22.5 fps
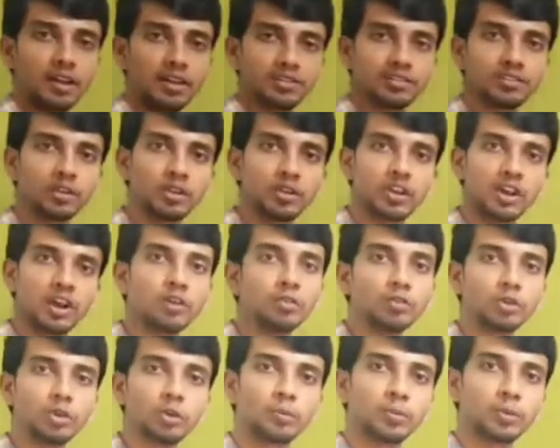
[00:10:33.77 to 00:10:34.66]
So
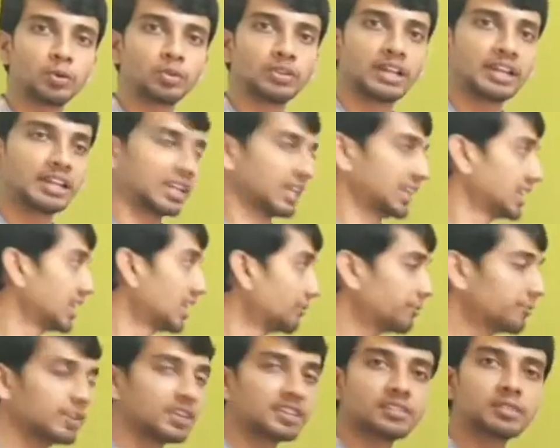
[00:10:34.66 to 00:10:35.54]
now to prove that
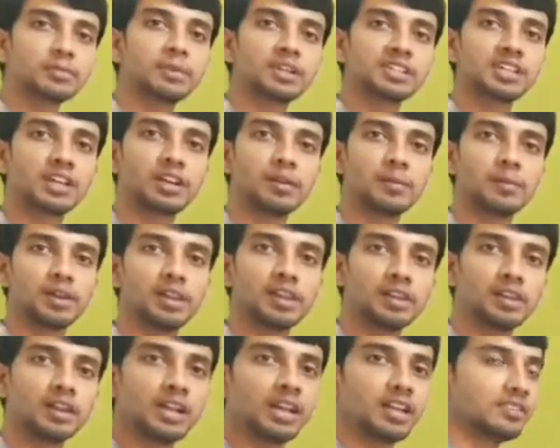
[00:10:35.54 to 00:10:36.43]
f is
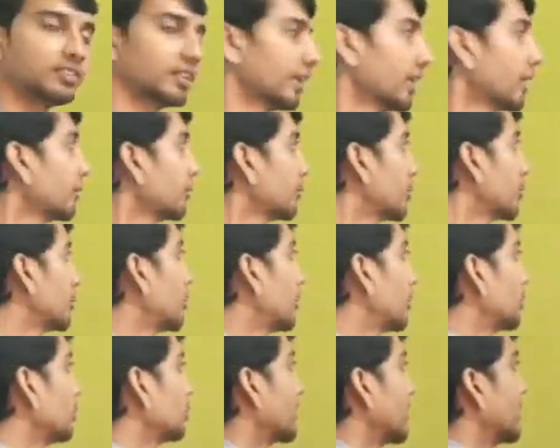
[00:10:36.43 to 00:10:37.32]
measurable, it is enough to
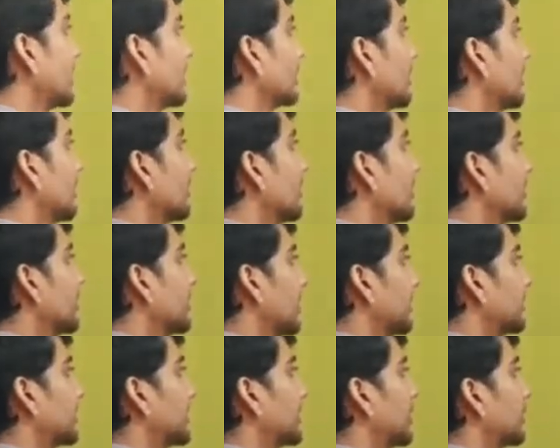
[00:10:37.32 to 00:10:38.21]
prove that the
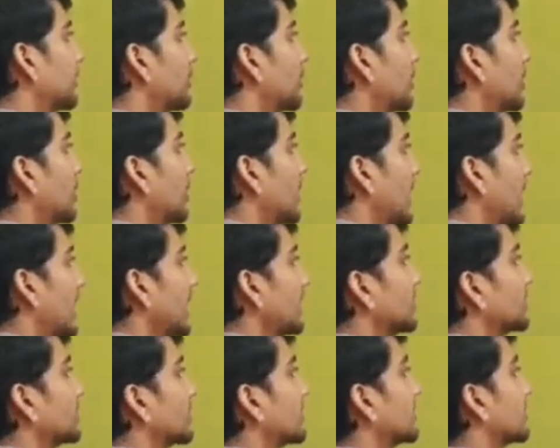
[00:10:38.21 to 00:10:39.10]
set of all
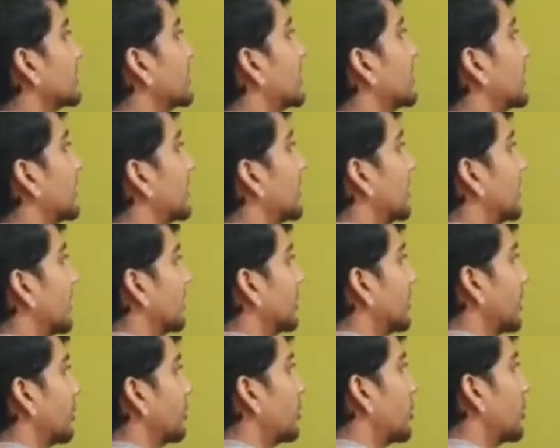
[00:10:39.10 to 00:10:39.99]
x, that
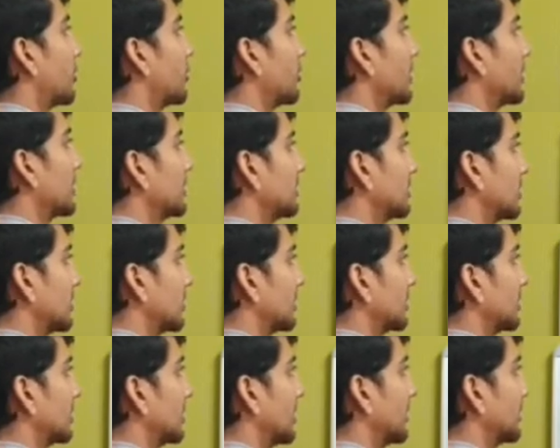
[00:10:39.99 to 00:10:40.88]
f of x
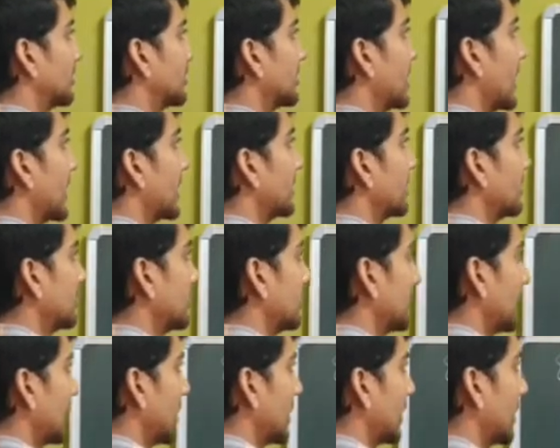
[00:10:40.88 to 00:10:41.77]
is less than,
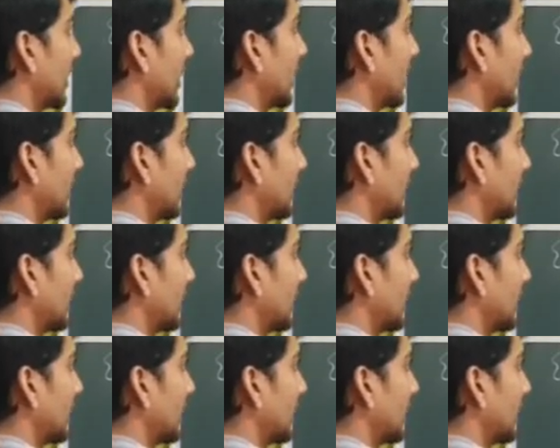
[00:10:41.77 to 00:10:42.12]
say, a